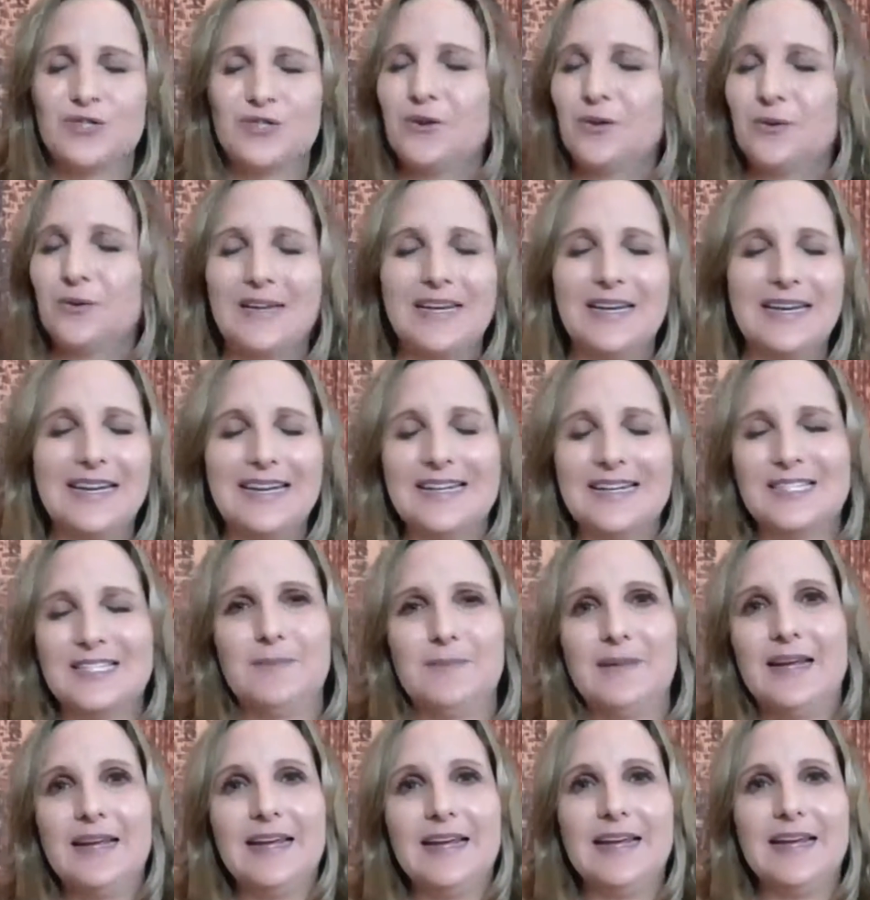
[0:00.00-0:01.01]
You don't need
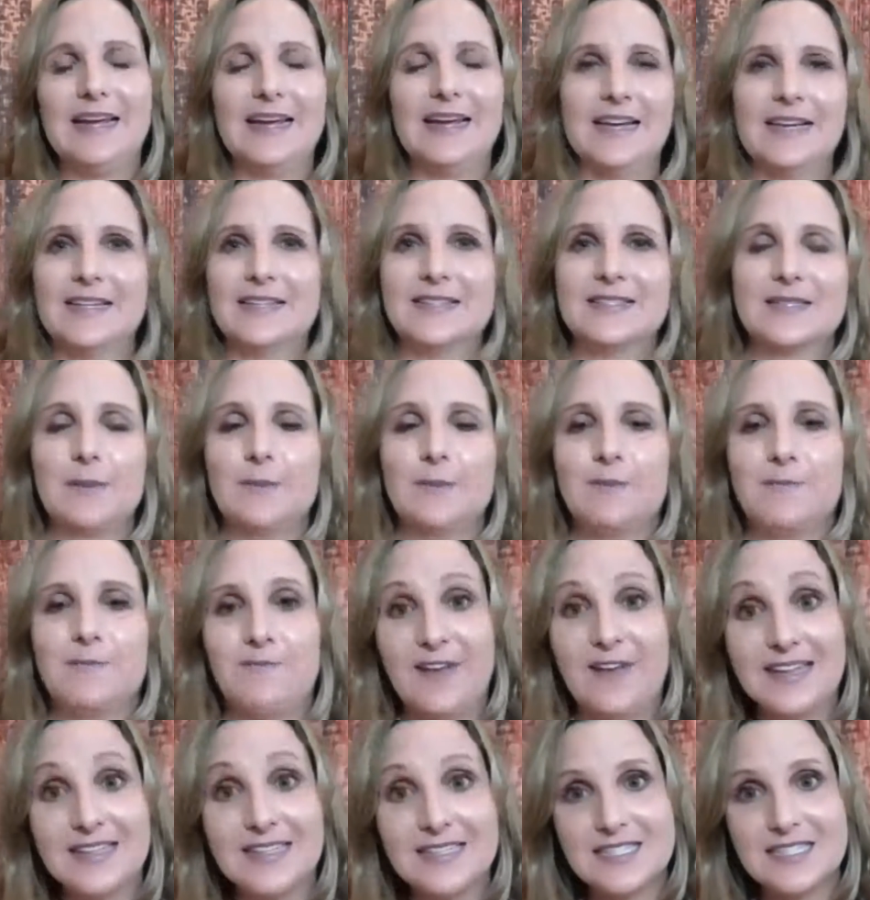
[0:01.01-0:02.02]
to be in some
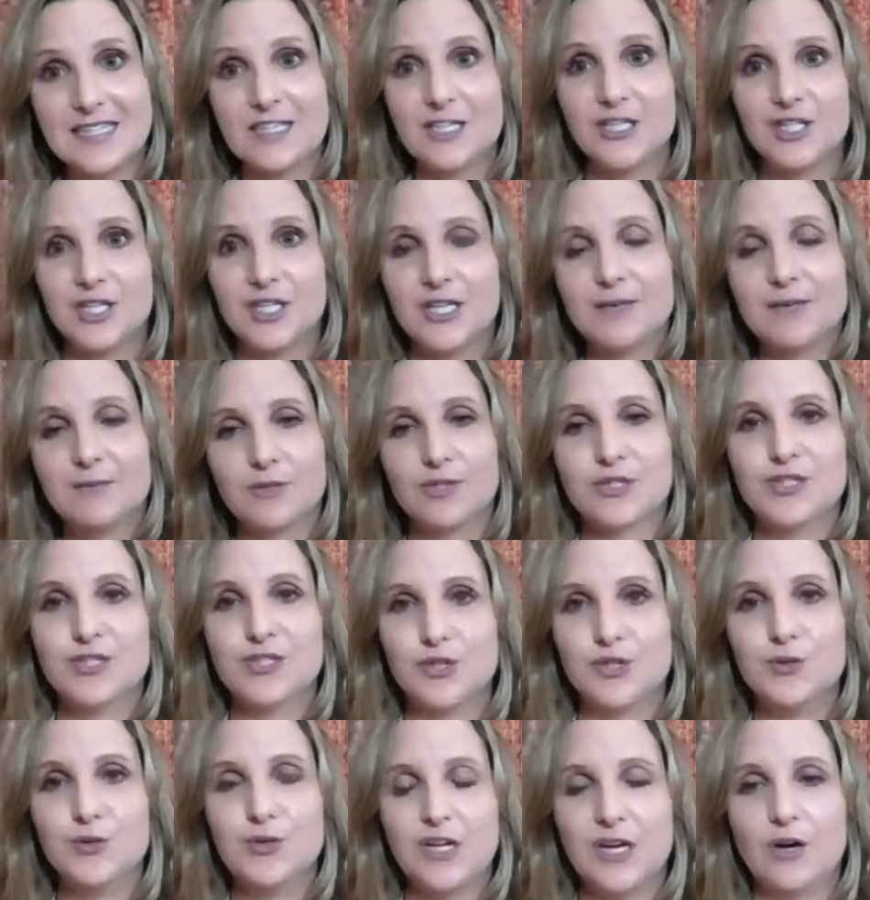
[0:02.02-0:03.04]
fancy gym or
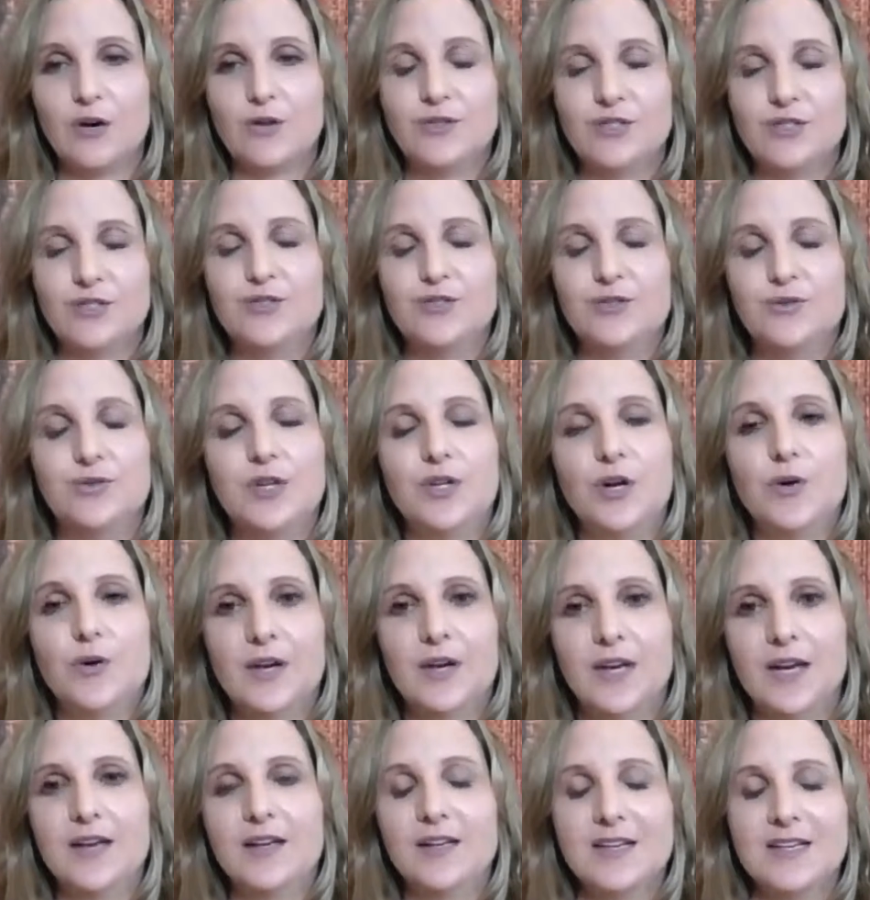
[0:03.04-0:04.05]
studio to do
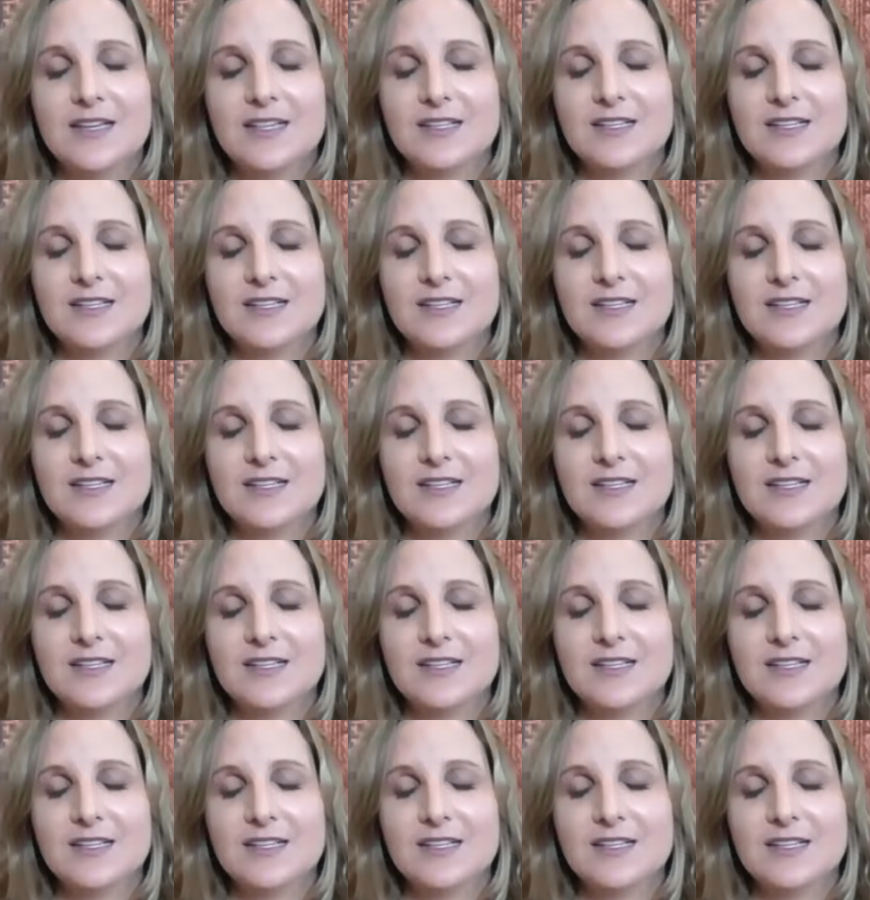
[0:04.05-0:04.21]
yoga.